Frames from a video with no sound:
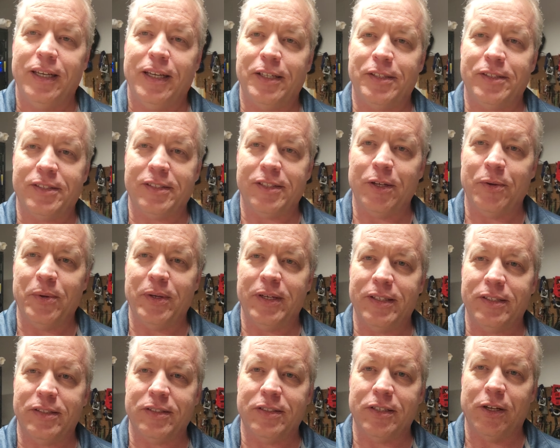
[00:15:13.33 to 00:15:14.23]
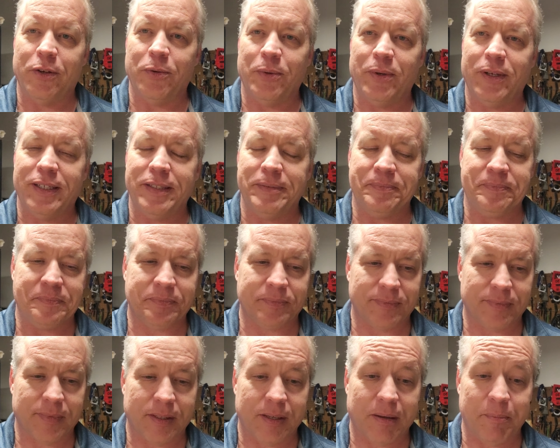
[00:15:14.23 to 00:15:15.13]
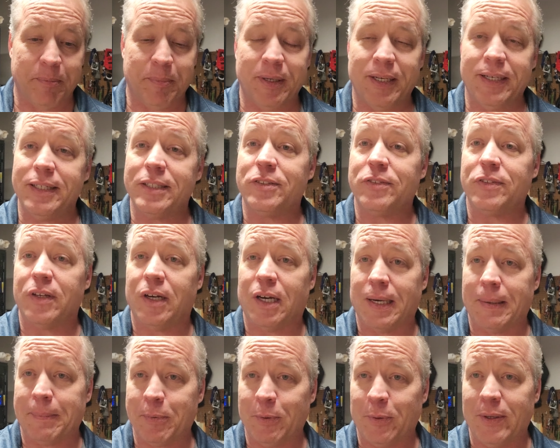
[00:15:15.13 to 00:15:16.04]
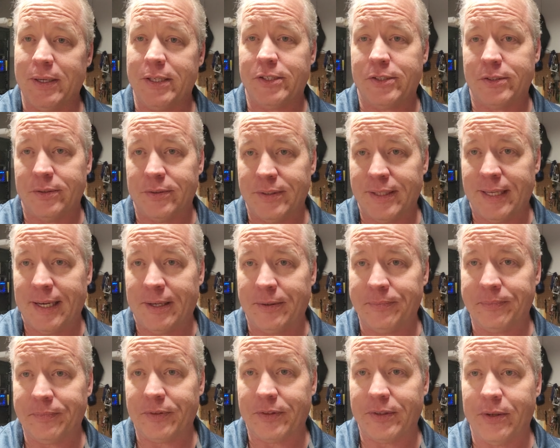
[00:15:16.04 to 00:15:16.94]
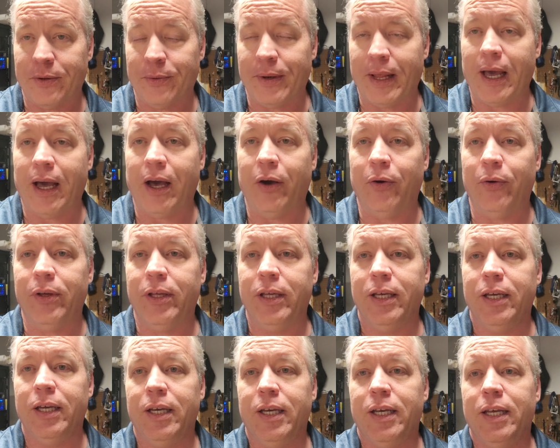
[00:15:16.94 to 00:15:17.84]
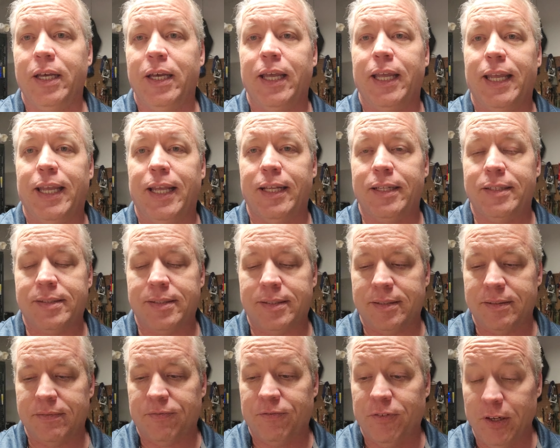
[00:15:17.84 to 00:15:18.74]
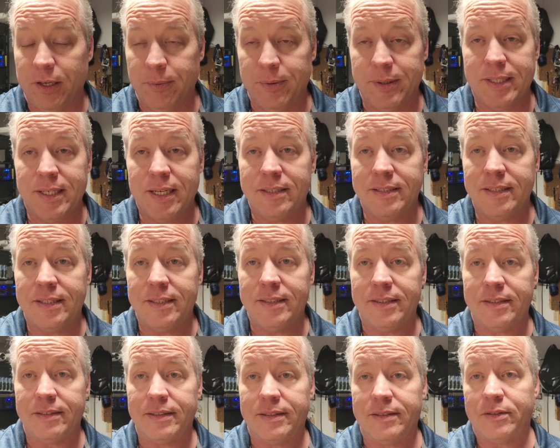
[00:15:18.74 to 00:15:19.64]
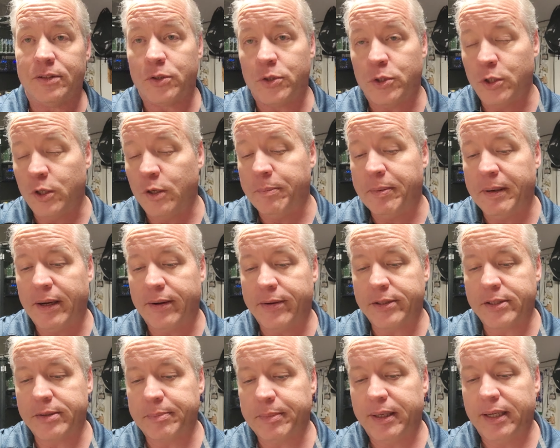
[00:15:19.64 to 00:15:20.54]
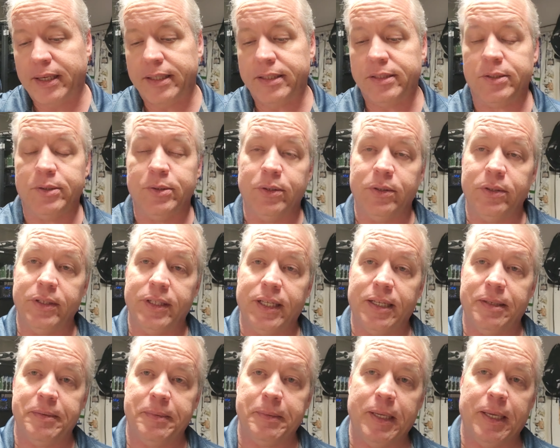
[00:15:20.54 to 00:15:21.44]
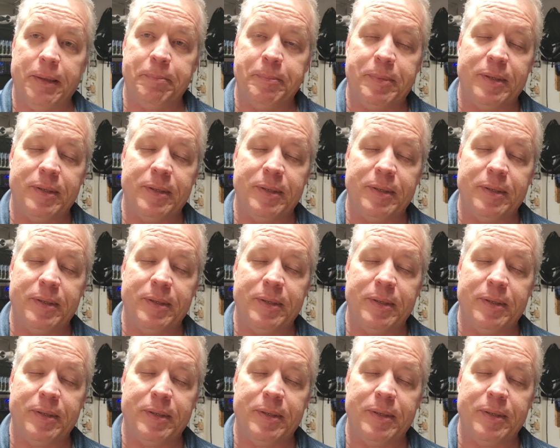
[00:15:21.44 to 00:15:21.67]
and so on and so on. But it's operational now. So now it's fully redundant, dual power supply, dual in